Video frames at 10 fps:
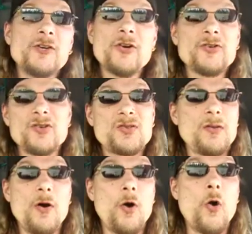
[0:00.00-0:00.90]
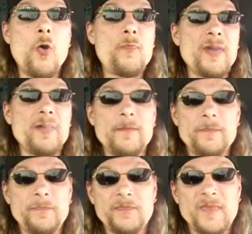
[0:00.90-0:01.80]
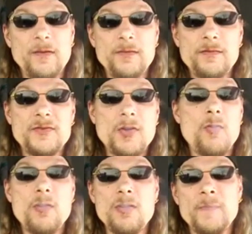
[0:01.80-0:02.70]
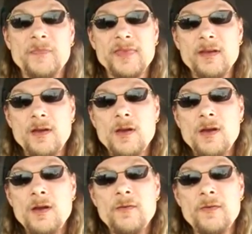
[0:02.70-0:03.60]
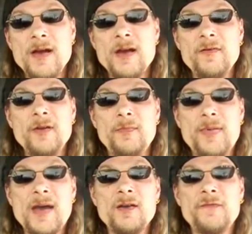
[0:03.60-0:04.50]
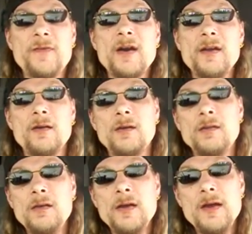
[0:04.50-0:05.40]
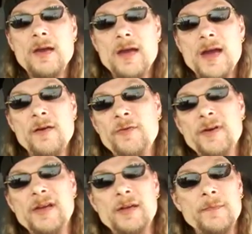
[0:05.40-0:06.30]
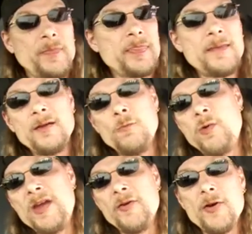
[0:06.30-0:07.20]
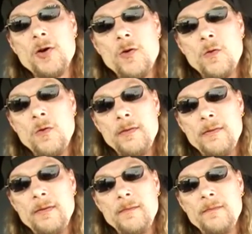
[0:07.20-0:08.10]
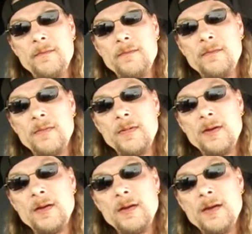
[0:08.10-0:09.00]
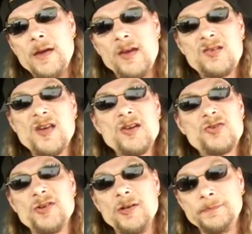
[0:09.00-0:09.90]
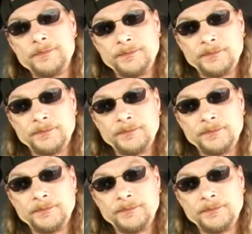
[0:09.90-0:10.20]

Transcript: You're just going to open the door for every pedophile, every weirdo, etc.